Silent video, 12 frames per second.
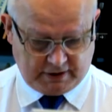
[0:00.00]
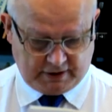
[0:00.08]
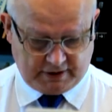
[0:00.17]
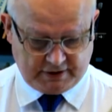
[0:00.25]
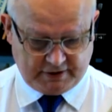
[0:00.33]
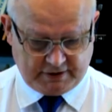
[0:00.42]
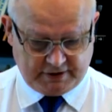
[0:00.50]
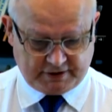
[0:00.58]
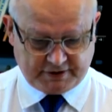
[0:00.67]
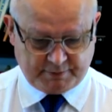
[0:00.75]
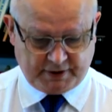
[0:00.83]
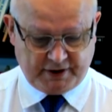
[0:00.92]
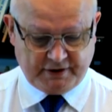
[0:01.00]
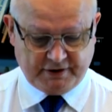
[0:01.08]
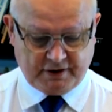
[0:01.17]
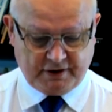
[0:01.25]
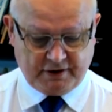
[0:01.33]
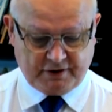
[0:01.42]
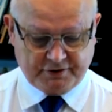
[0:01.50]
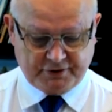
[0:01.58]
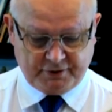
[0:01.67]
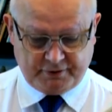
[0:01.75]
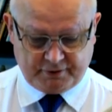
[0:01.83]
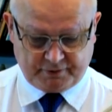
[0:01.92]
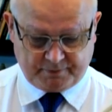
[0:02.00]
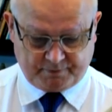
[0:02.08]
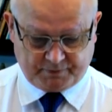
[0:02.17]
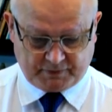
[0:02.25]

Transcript: and it'll explain a lot to you.